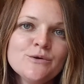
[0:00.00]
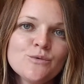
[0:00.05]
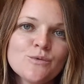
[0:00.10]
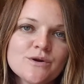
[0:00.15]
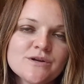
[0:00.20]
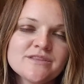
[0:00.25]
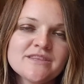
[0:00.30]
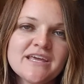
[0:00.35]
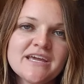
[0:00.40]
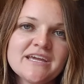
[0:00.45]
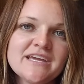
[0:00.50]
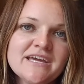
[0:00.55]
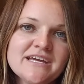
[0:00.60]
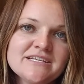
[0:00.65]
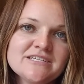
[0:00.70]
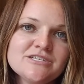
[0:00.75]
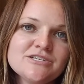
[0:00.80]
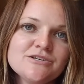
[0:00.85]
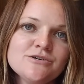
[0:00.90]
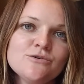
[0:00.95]
Where'd they
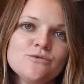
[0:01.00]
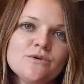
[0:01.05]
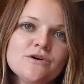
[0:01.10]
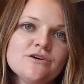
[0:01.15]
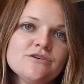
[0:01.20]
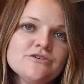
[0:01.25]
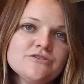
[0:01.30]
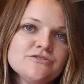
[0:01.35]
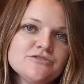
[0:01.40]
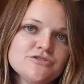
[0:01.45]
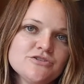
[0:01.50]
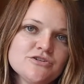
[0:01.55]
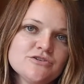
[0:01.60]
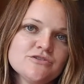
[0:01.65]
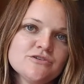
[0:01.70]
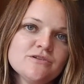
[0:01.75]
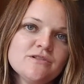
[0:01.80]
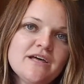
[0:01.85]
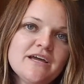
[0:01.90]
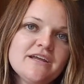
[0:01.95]
get to? Well, you can
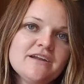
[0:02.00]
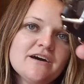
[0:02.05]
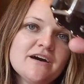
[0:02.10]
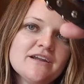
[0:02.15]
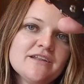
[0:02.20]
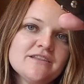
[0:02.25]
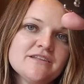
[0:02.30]
turn their light on